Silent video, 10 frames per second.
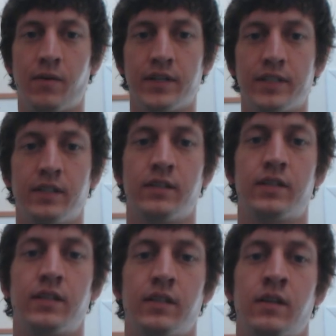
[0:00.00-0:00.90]
I
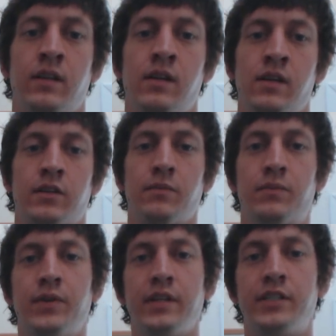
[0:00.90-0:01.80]
wasn't
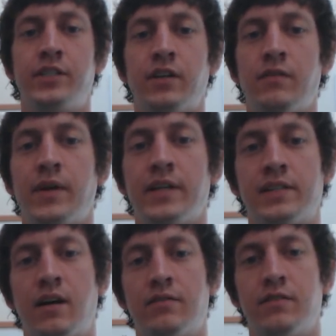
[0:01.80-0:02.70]
completely sure of
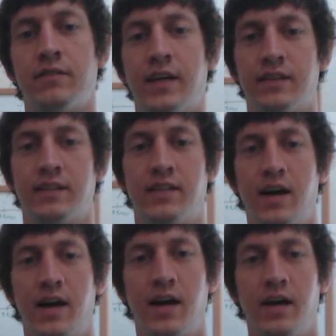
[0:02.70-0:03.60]
myself of at the
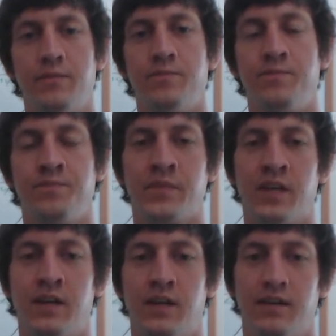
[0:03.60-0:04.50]
time.
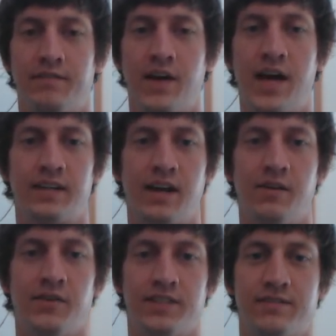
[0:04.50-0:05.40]
In fact,
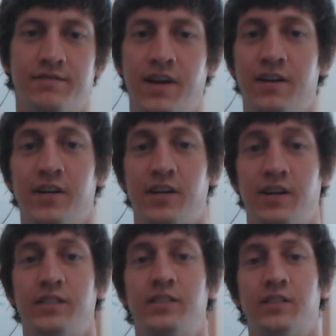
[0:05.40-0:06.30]
I was very
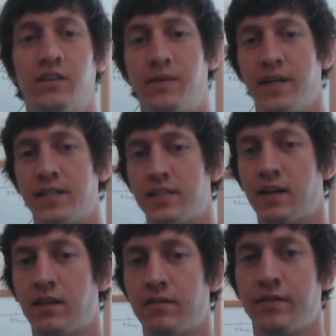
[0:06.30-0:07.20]
unsure of
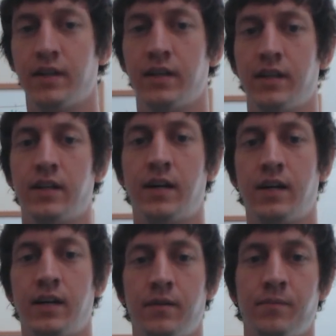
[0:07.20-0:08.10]
myself, and
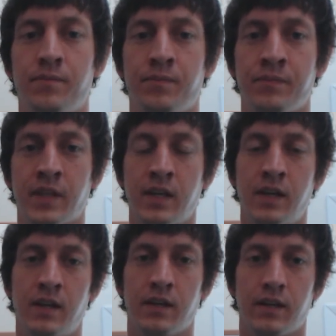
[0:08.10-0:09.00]

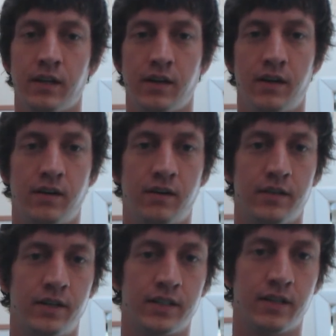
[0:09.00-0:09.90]

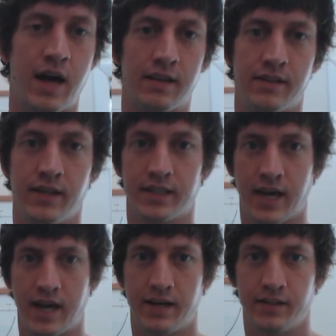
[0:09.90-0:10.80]
there's a lot of things
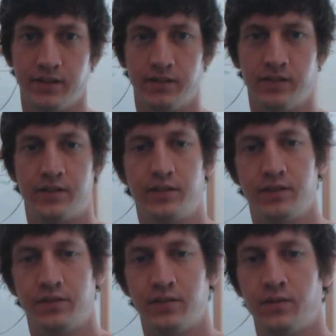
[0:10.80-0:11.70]
I had to do
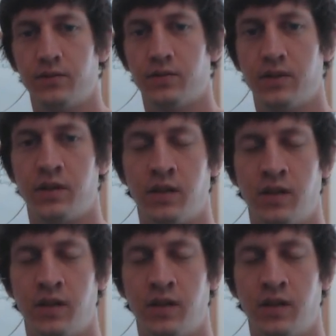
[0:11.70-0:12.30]
to